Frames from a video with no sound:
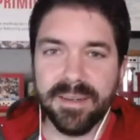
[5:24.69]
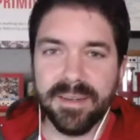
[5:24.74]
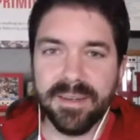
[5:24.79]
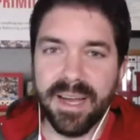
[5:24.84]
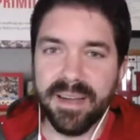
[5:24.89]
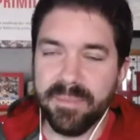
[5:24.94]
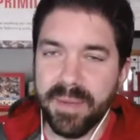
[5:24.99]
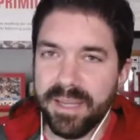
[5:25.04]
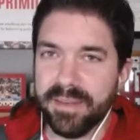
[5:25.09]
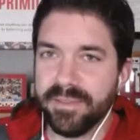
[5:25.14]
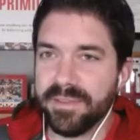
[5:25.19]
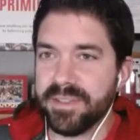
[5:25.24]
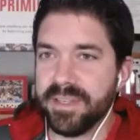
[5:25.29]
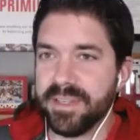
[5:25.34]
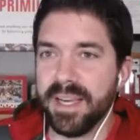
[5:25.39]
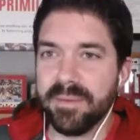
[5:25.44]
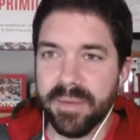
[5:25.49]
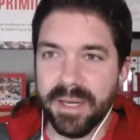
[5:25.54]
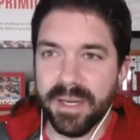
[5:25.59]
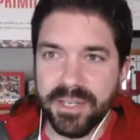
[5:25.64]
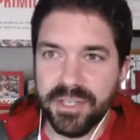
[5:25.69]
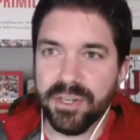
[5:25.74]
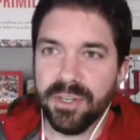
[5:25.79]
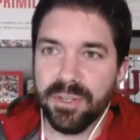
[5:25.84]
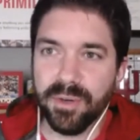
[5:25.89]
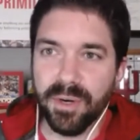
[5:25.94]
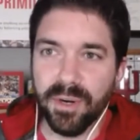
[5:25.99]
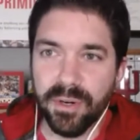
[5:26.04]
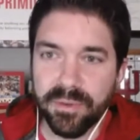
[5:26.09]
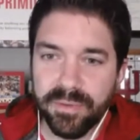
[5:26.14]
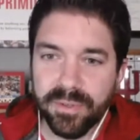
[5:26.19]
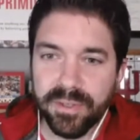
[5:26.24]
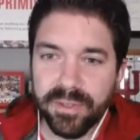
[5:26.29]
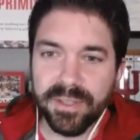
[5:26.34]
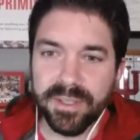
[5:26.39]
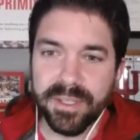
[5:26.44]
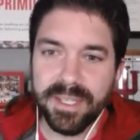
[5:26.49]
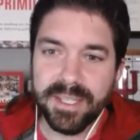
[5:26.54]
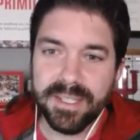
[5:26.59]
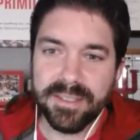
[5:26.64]
I may have signed my show
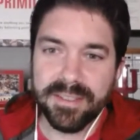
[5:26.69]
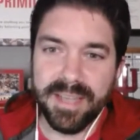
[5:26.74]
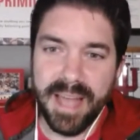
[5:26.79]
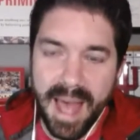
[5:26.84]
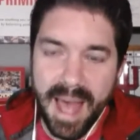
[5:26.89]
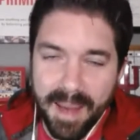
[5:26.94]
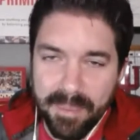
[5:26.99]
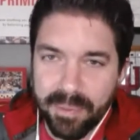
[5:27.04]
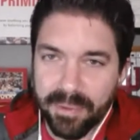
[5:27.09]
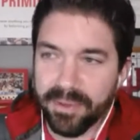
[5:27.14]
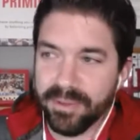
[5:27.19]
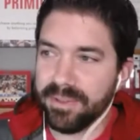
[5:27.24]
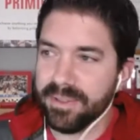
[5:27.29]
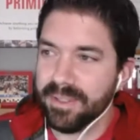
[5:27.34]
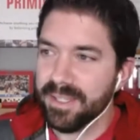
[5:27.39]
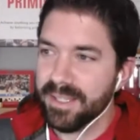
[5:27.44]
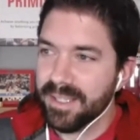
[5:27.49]
over to Apple.